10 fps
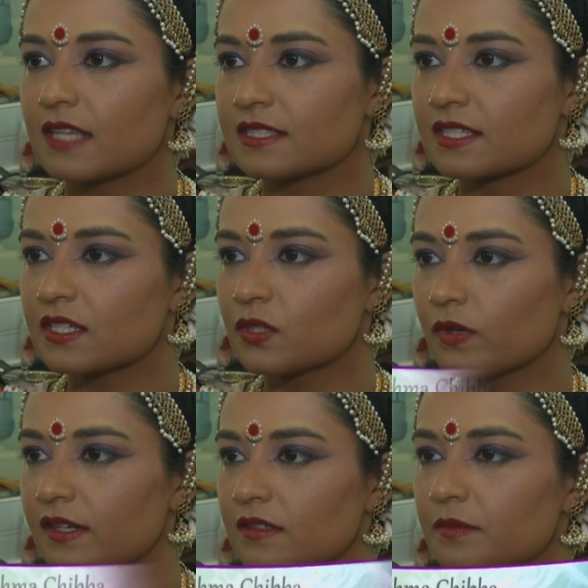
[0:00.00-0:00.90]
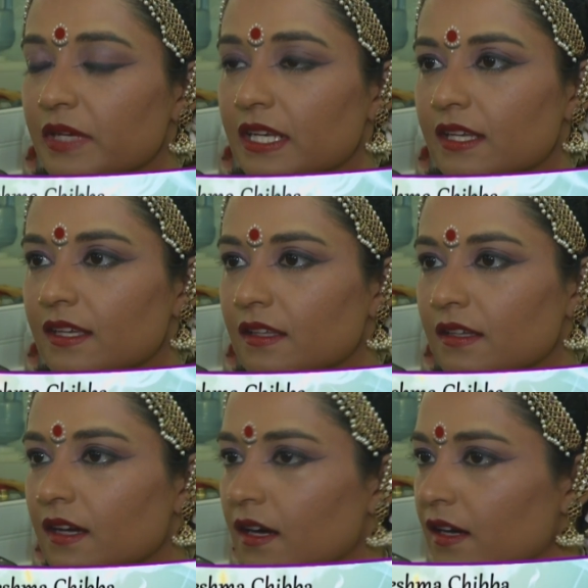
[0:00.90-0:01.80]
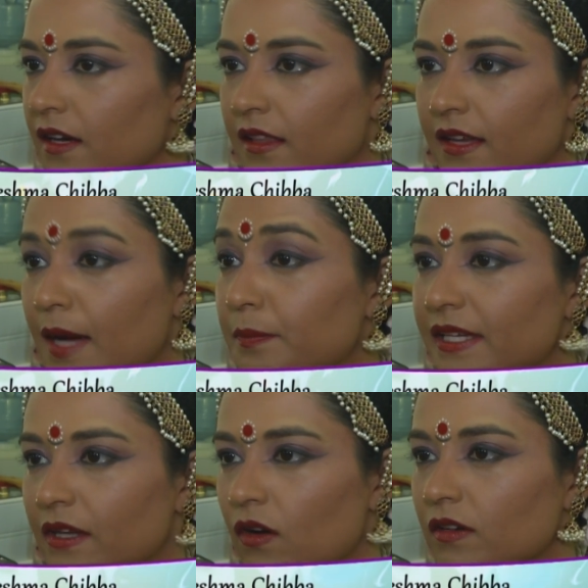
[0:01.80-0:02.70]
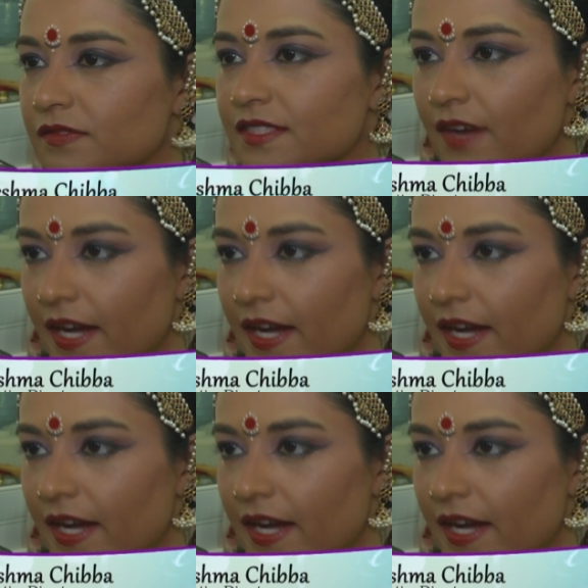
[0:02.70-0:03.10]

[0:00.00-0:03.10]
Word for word: Sanskrit word meaning uh, the coupling of